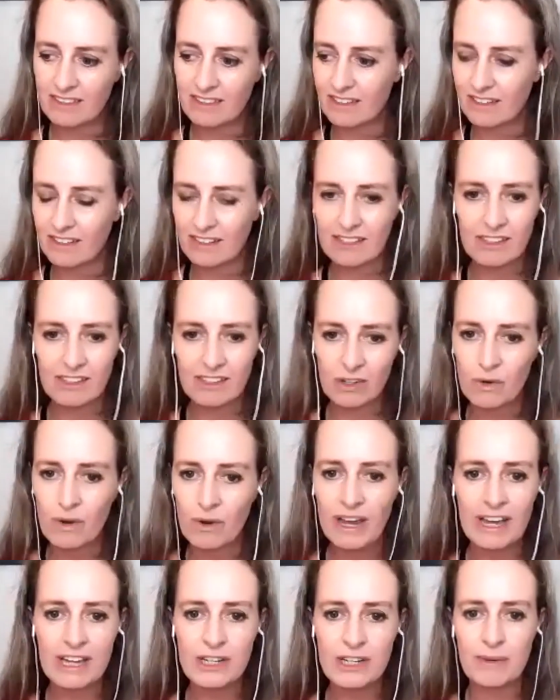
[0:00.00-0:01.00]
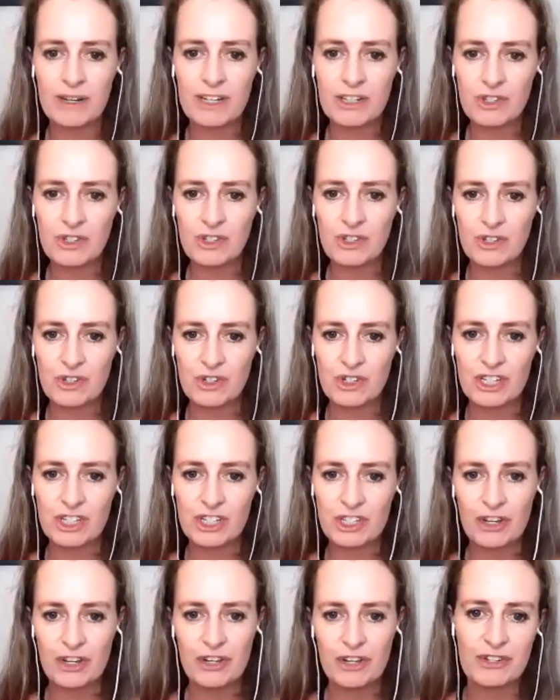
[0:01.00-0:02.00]
the quiet ones who usually
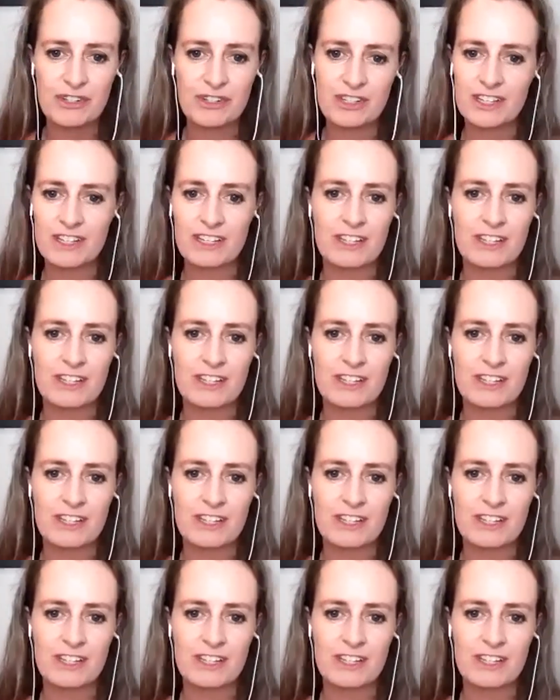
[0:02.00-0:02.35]
don't,